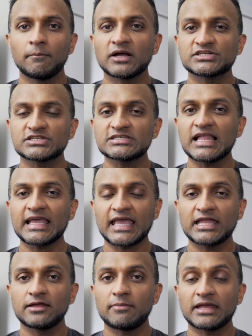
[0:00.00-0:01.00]
But just like
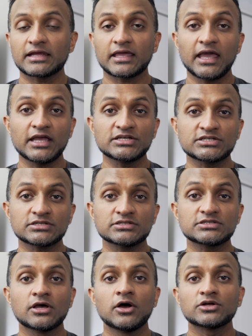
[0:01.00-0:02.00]
any
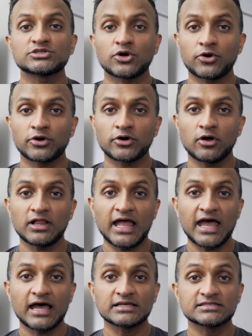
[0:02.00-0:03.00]
medications, Toradol
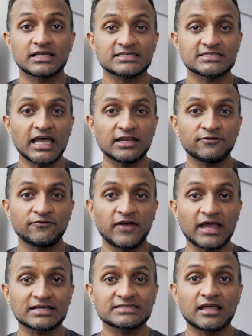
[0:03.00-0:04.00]
has side
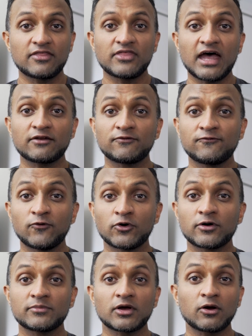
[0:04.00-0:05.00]
effects that
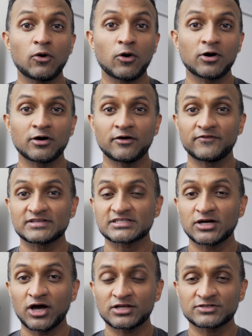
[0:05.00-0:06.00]
form the core of its
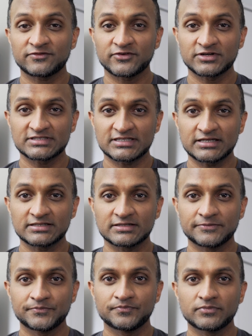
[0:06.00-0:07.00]
controversy.
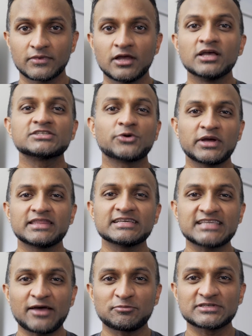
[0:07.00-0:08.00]
So in
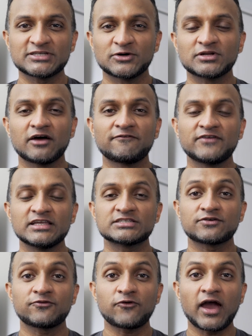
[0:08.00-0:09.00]
this episode of
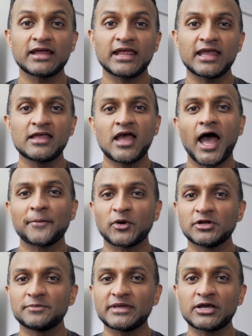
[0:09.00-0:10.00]
Feature Friday, I'm
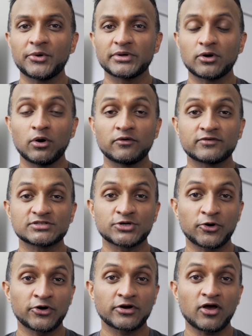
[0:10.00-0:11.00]
going to be going over
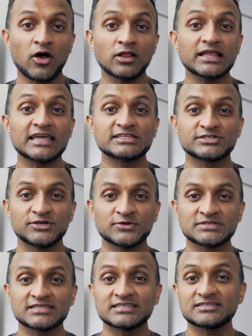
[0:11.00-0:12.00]
Toradol, its
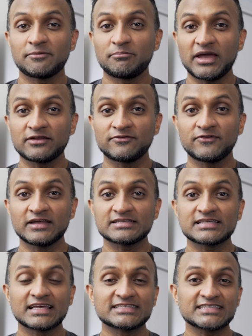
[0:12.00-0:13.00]
uses,
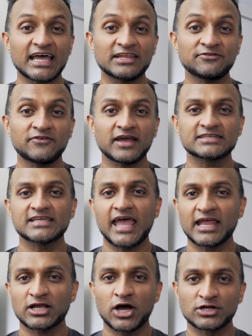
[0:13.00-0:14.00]
benefits, side effects,
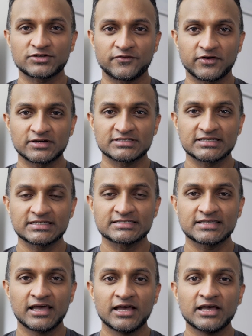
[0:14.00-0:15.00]
and controversies.